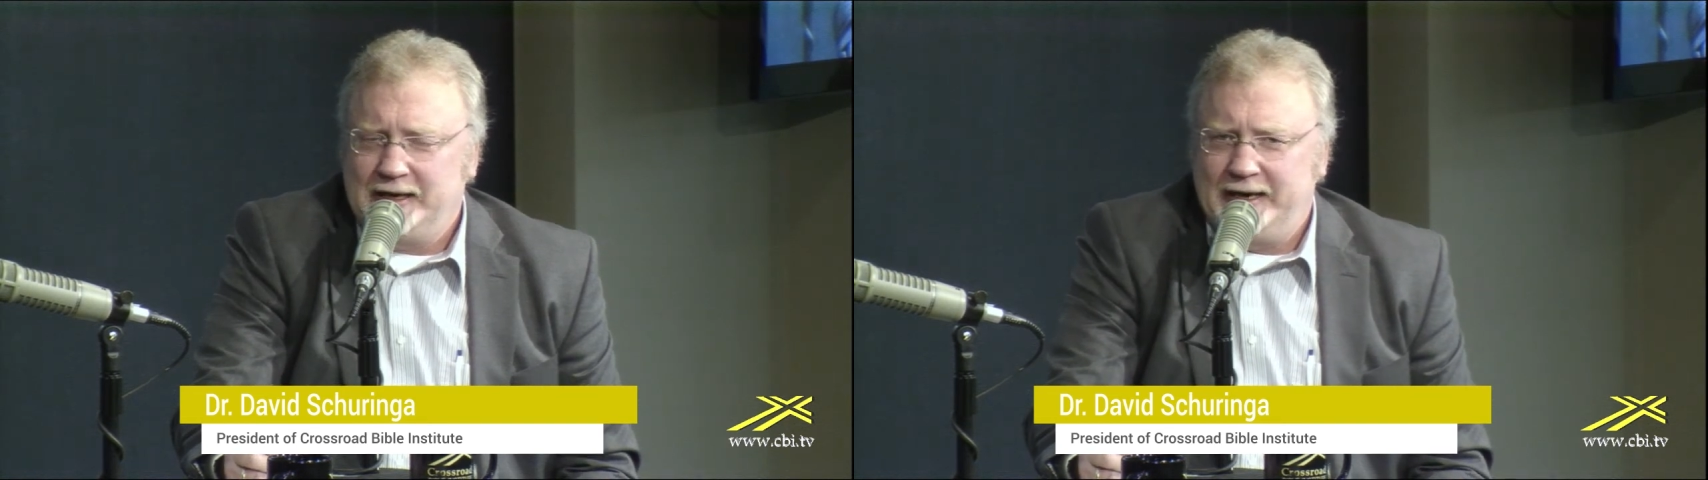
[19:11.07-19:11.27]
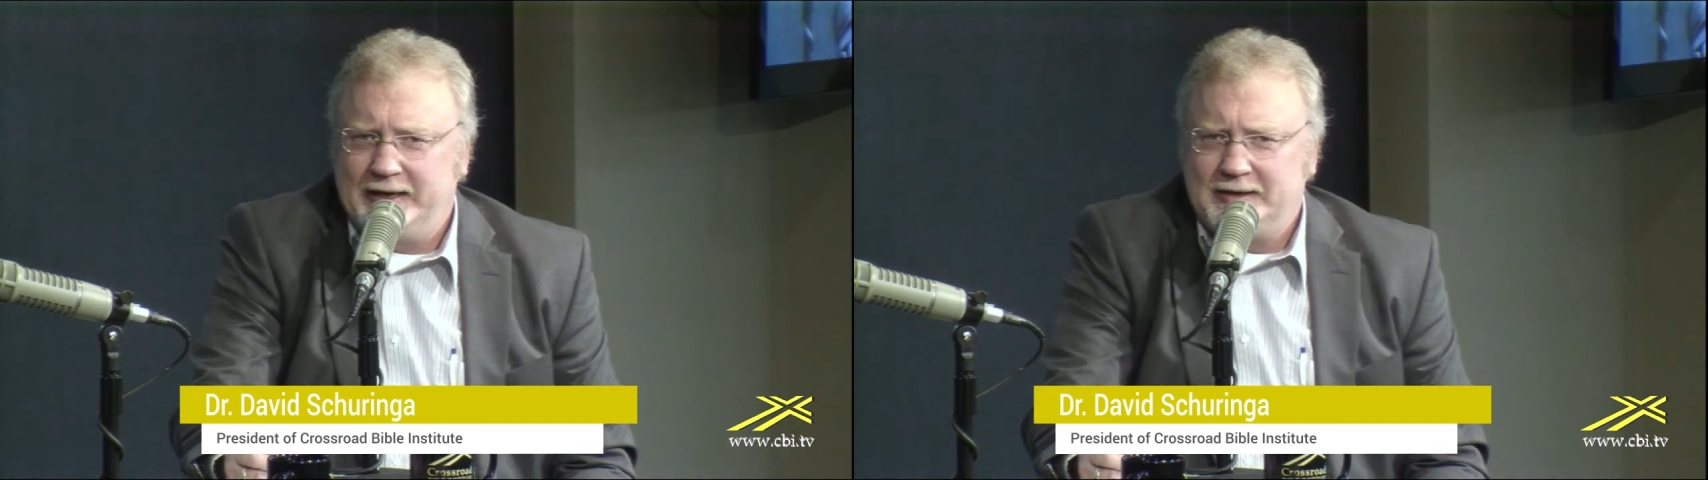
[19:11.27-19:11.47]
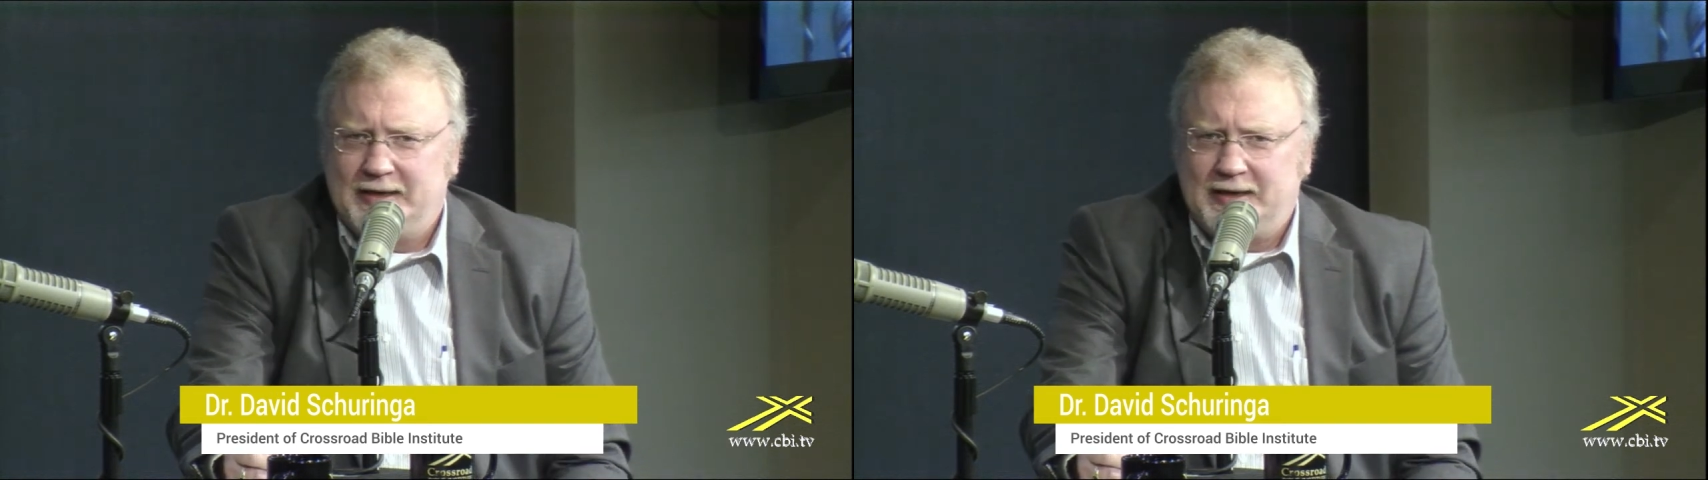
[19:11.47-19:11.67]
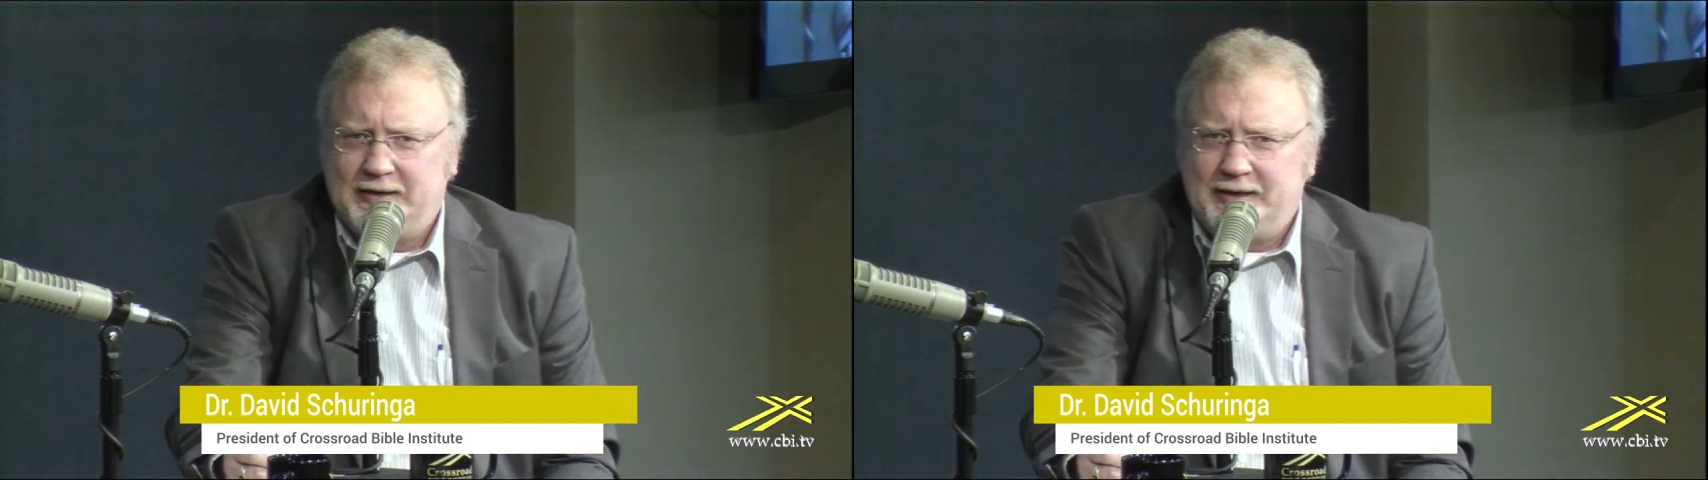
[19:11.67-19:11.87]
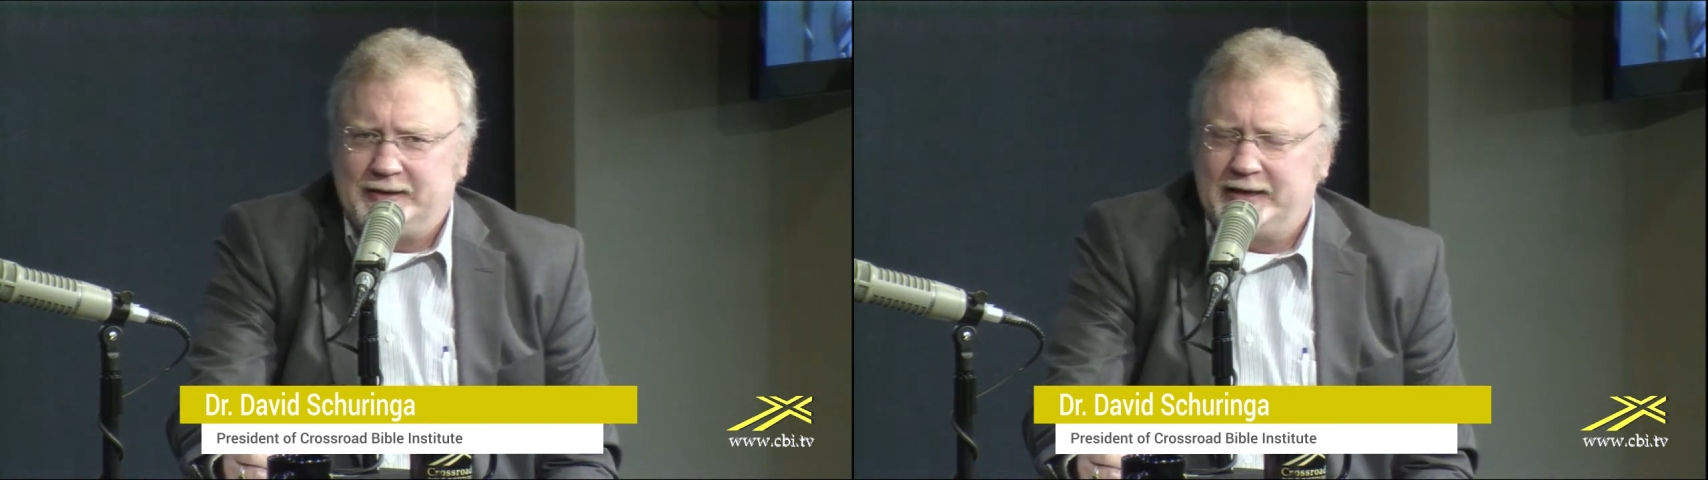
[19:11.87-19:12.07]
And
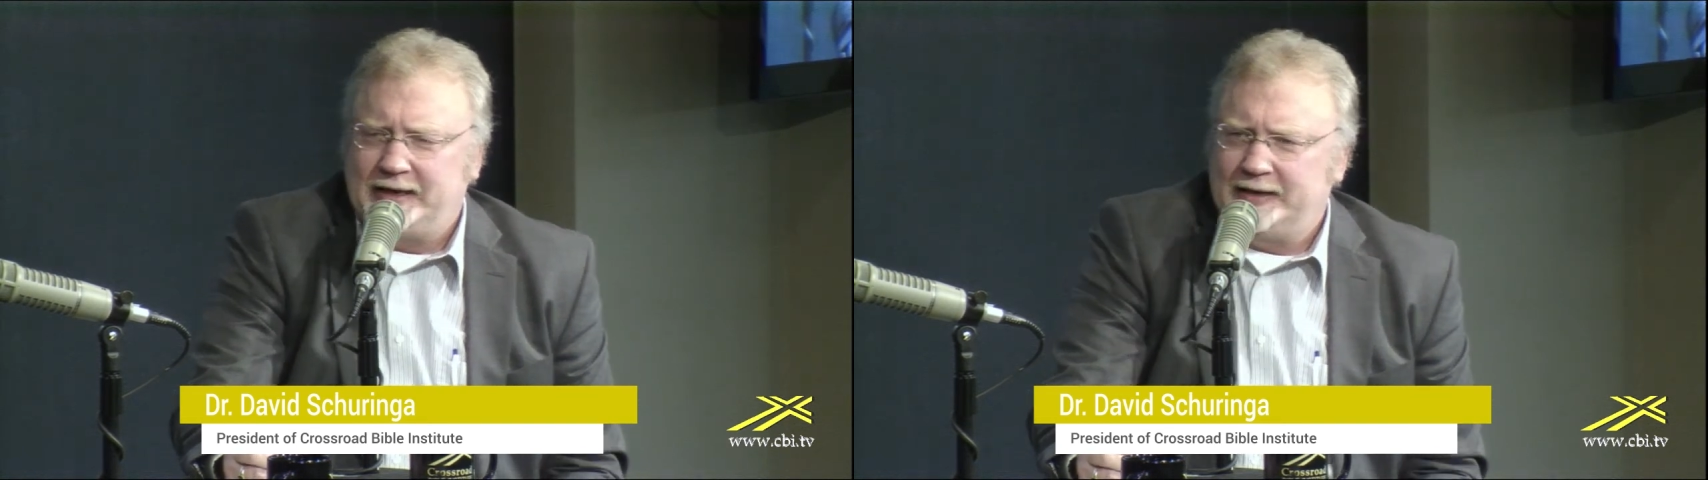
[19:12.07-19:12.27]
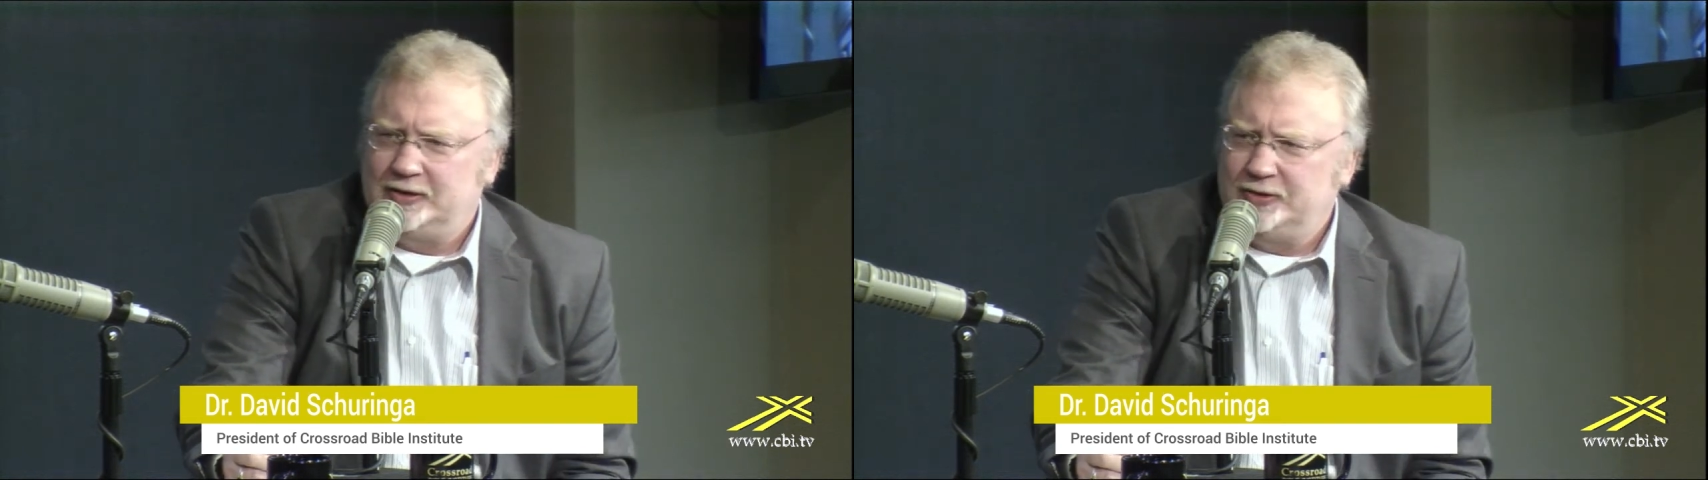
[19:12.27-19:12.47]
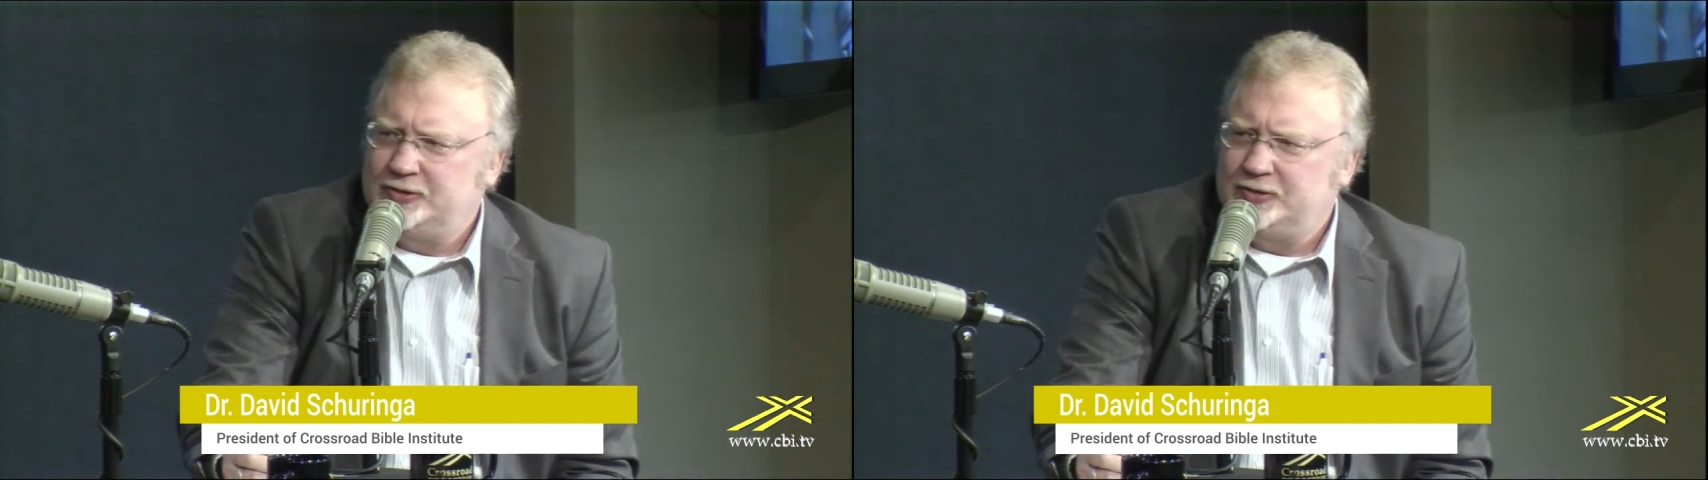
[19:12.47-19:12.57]
I think I allude